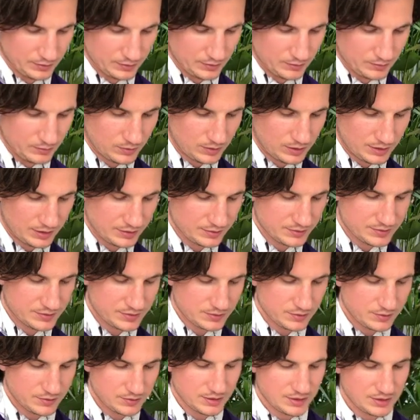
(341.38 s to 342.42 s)
What else do
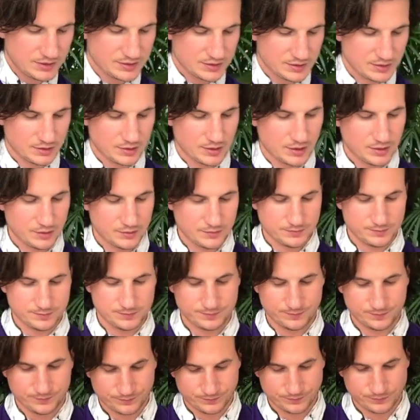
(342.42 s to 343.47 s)
you need to know
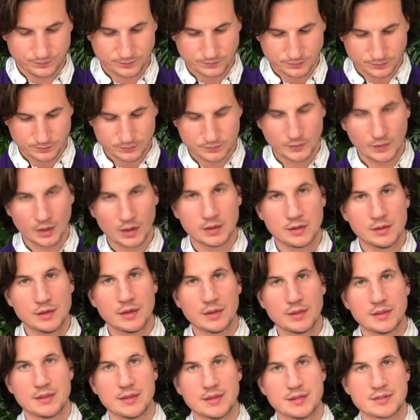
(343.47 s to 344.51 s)

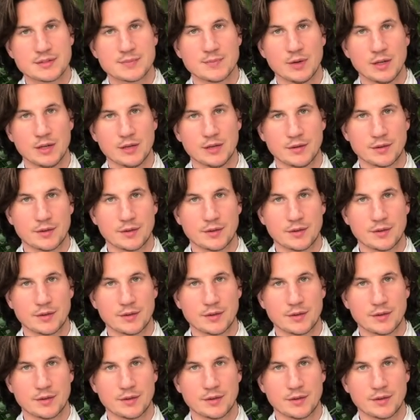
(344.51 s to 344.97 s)
this month?